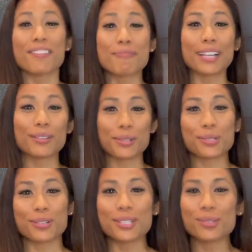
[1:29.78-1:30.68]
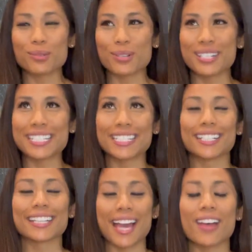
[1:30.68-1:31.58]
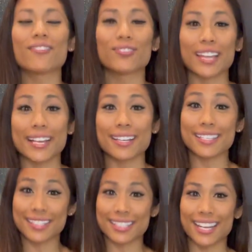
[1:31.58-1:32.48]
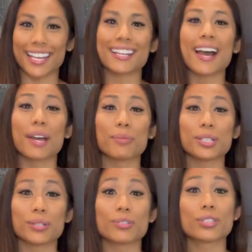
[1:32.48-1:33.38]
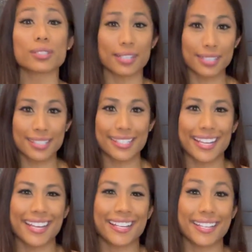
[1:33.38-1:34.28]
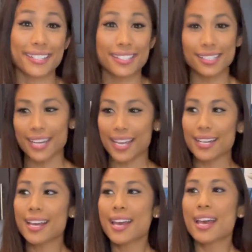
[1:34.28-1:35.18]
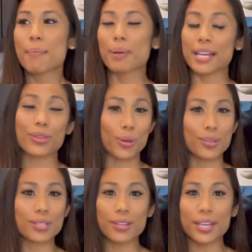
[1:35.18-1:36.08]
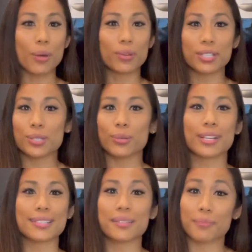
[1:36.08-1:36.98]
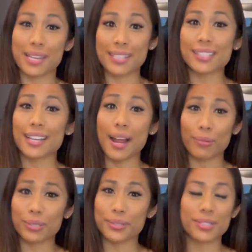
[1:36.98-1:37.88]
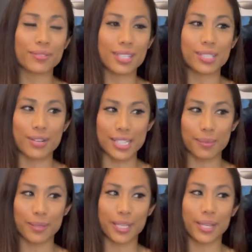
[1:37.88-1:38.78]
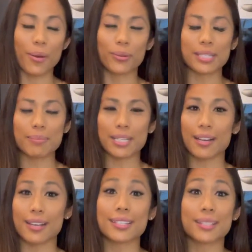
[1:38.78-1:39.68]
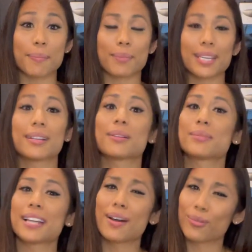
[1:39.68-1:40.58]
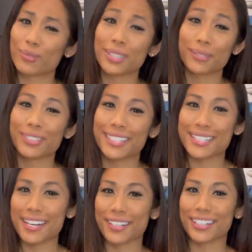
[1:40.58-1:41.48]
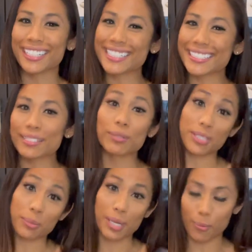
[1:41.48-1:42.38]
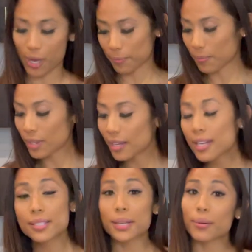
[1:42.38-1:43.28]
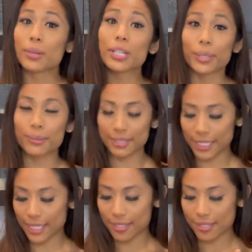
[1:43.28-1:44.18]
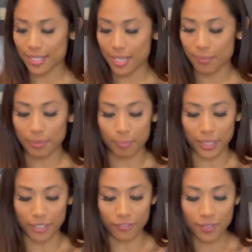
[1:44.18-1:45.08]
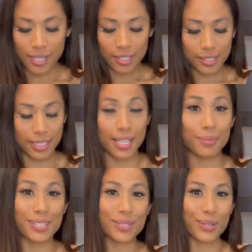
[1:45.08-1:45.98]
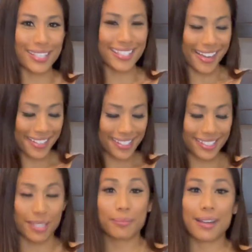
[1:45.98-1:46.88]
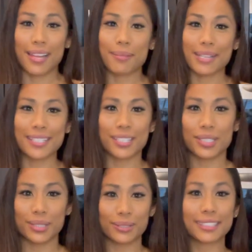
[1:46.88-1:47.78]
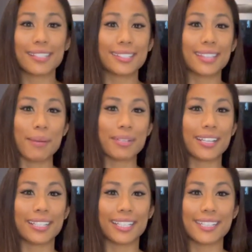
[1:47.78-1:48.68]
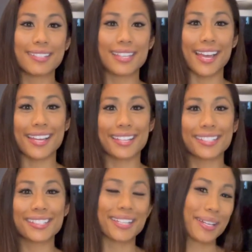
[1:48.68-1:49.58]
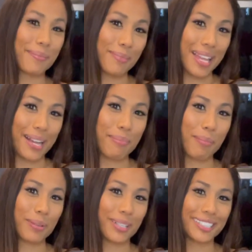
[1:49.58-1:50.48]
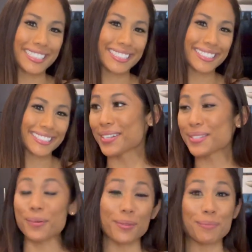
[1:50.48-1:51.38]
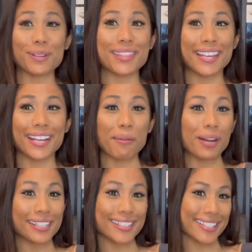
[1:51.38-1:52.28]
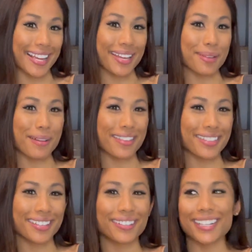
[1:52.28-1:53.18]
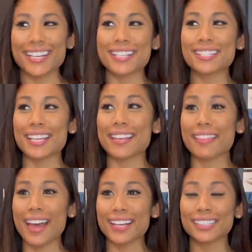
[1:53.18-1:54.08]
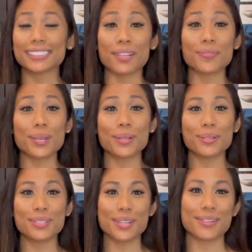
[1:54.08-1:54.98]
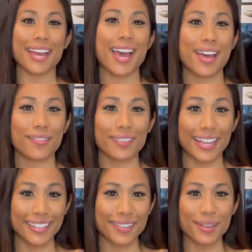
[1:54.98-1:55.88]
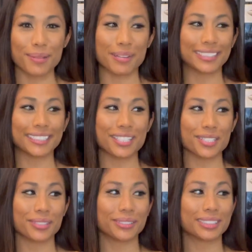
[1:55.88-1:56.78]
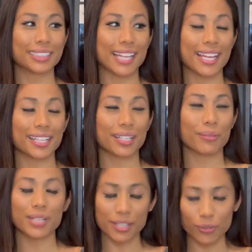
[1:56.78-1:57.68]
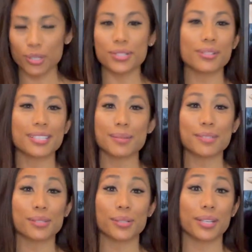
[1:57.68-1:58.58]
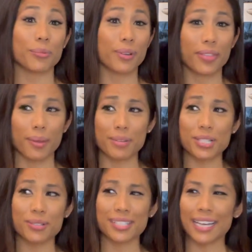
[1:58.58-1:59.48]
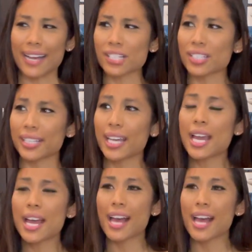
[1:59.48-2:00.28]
my grocery store didn't have flank steak, I would use skirt steak instead. But those are the only two cuts of meats that I will use for this recipe, only because the meat comes out really, really tender, which is what I want. So you will need some beef, some soy sauce, some calamansi juice, lemon onions, and some black pepper. There's one more thing I wanted to say about the ingredients, and that is if you don't have any calamansi juice, then, well, of course you could substitute it with lemon juice. And actually,